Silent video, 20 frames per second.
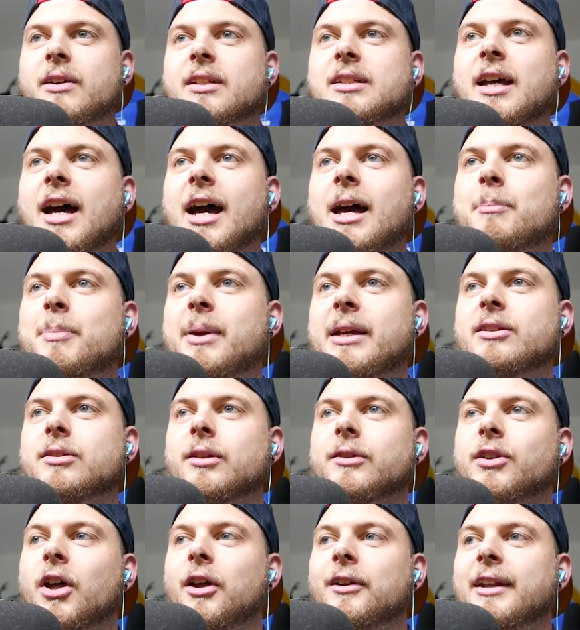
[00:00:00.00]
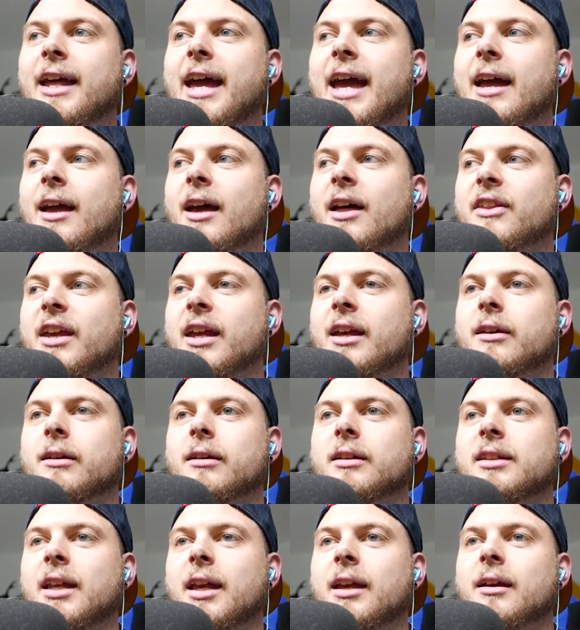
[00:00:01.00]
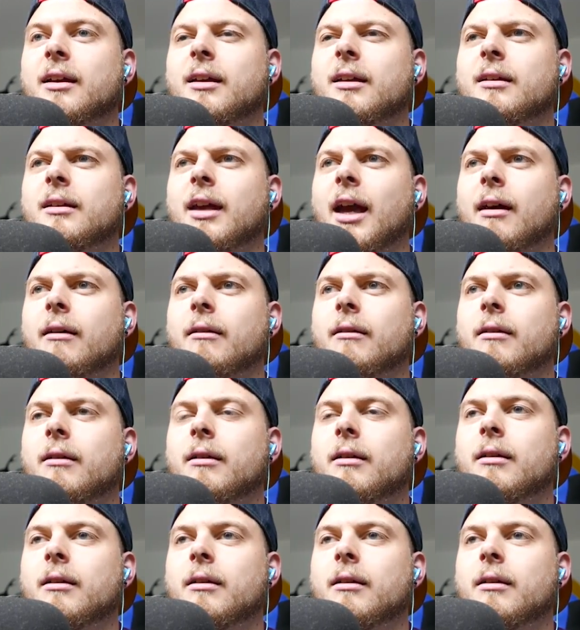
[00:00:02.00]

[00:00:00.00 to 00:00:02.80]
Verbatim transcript: it's hypixel.net, I think, is it? Yeah. Something